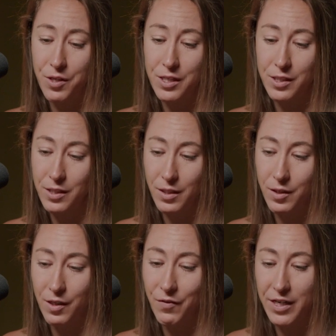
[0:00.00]

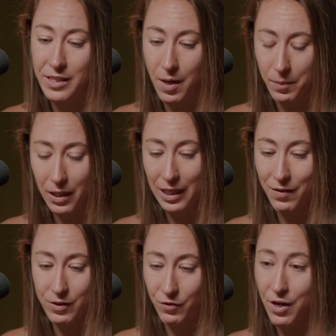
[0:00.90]
the advice that I'm going to
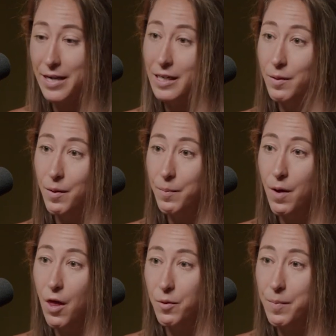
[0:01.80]
give is for any
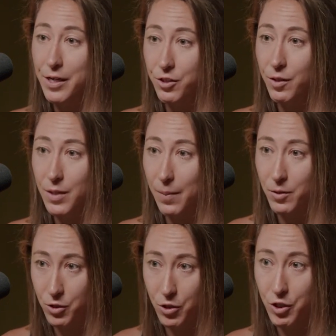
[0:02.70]
other major
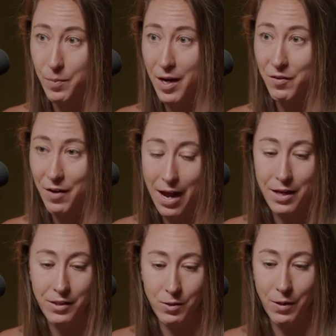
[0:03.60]
abdominal surgery you might have
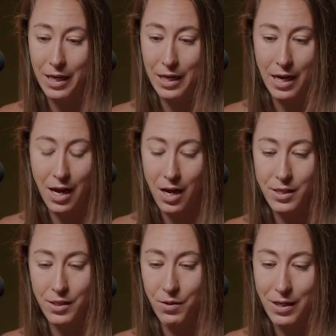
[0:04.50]
had. So again,
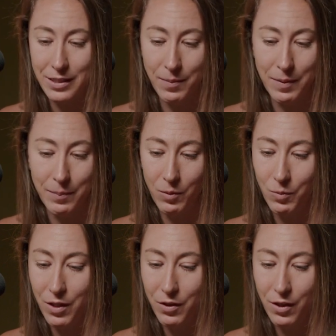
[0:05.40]
I see people
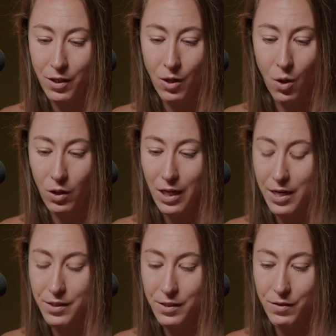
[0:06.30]
with all
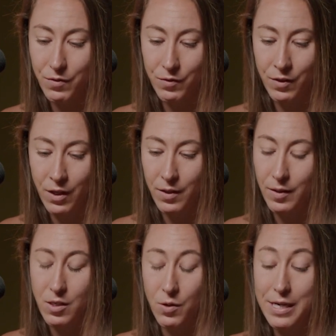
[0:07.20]
kinds of,
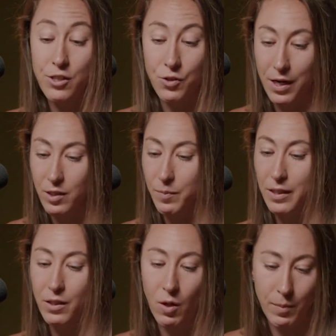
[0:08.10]

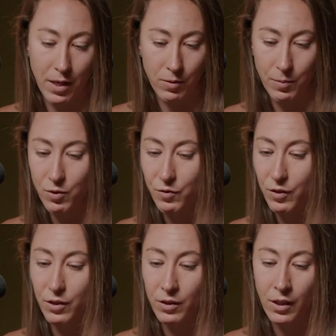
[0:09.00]
hysterectomy, gallbladder
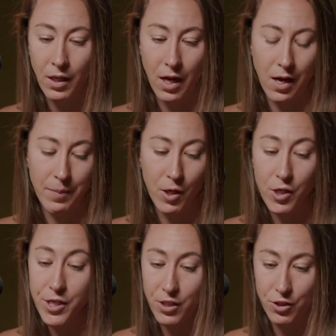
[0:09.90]
removal,
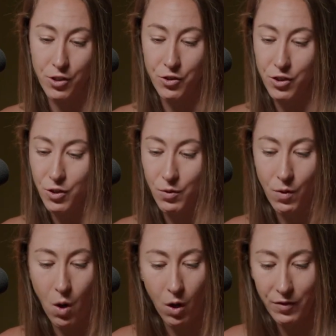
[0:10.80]
hernia surgery.
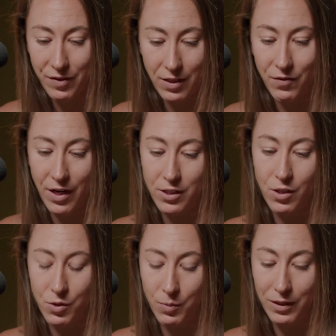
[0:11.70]
So all of this advice
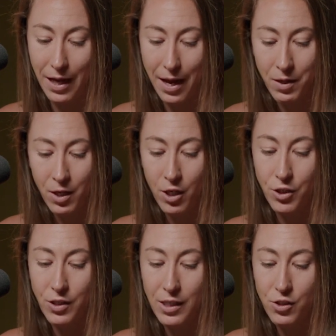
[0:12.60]
goes with that.
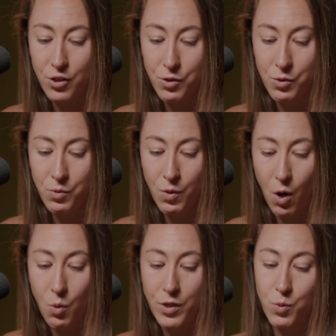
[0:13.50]
You need to
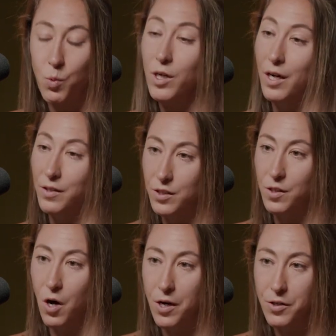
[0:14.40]
always work on the
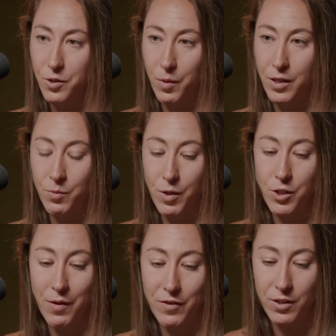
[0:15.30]
scar. So when
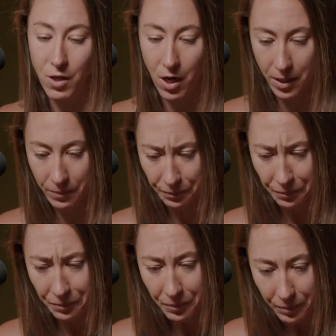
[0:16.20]
you have a scar,
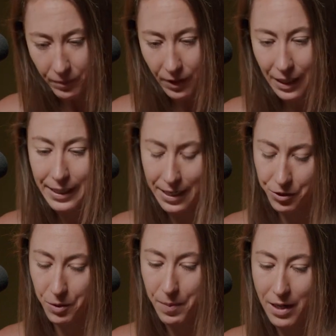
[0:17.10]

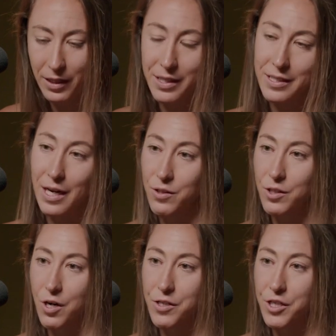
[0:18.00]
yes, your body lays down
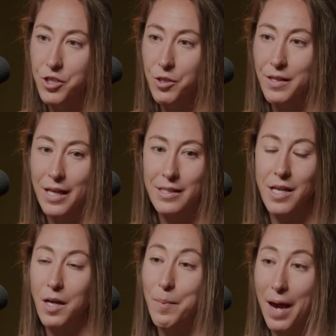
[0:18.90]
scar tissue, and that's
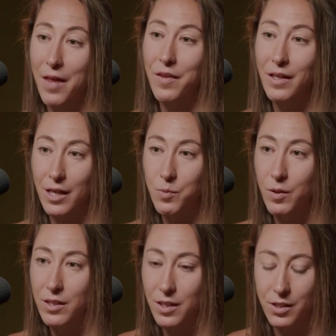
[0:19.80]
not a bad thing. That's
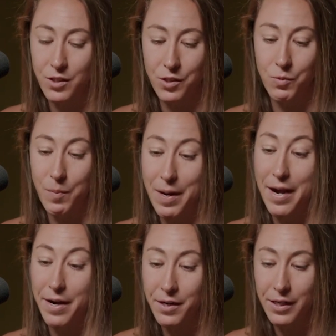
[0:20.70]
what it does to
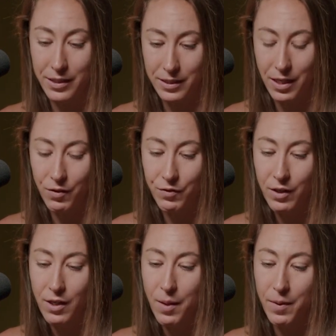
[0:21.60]
repair itself.
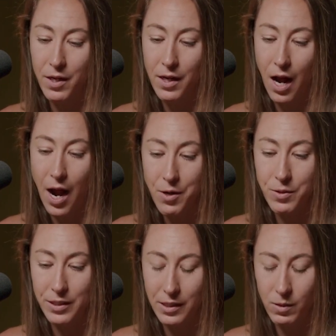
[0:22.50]
But I
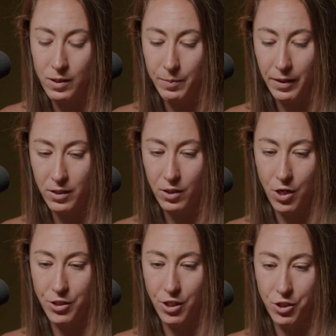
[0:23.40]
always like to explain
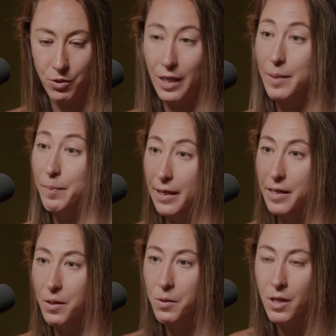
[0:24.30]
scar tissue like
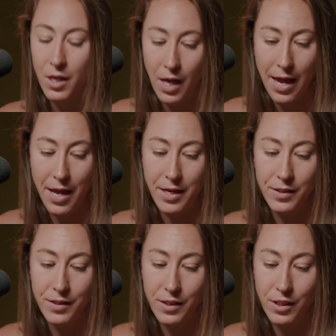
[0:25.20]
Play-Doh.
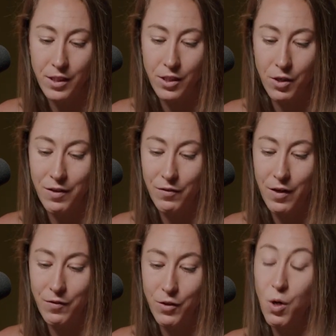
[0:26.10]
And
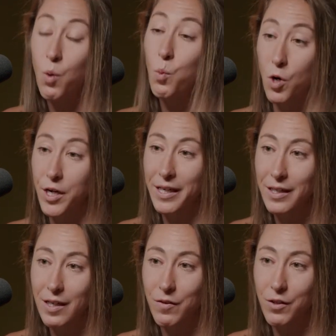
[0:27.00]
if you don't work
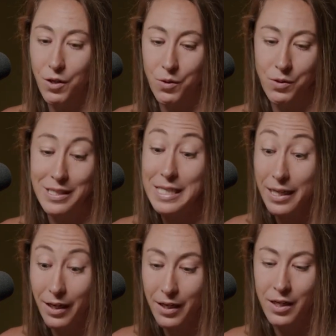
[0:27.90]
it, if you don't
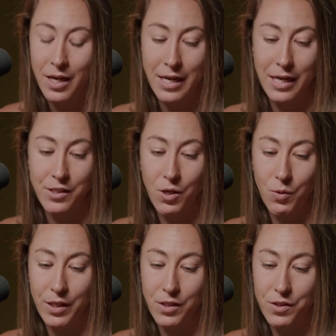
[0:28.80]
knead it, it's
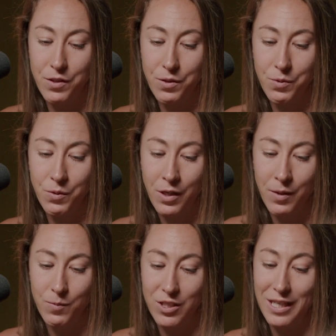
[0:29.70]
going to
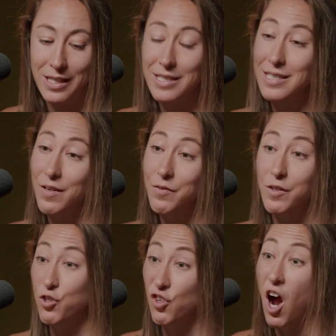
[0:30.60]
just get stiff
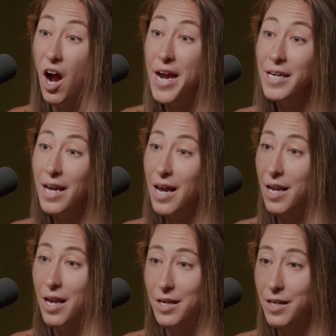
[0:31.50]
and dry
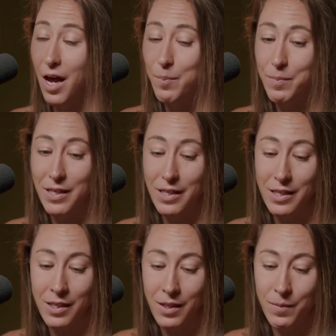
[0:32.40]
and not
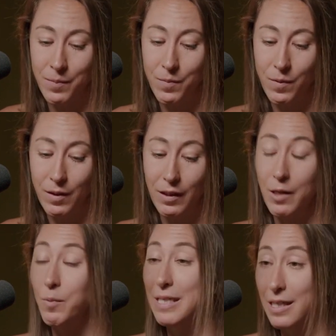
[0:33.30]
be
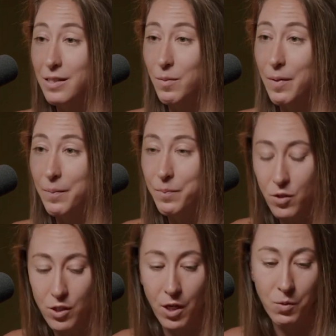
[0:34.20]
like we need it to be.
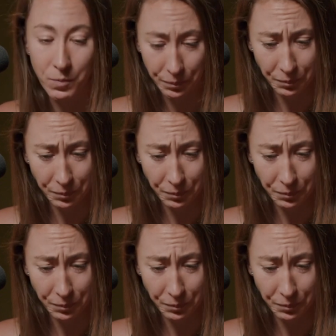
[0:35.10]
So